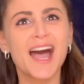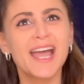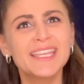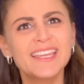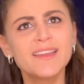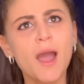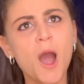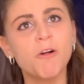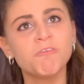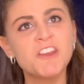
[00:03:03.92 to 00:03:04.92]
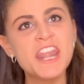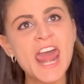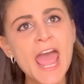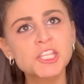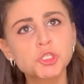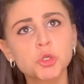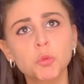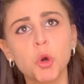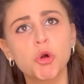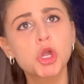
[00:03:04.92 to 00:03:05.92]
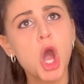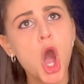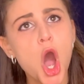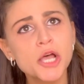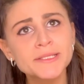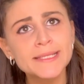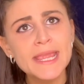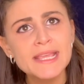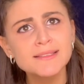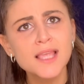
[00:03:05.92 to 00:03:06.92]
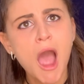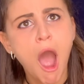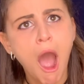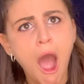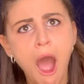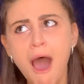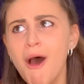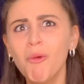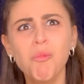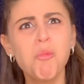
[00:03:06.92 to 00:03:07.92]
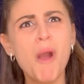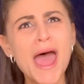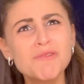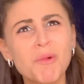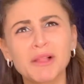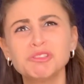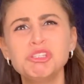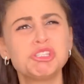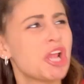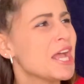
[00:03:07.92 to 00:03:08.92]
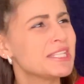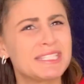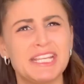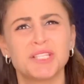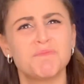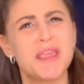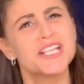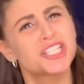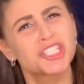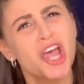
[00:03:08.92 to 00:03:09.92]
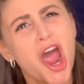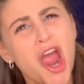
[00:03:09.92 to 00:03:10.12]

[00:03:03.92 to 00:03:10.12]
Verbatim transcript: dying of natural causes? When will justice be served?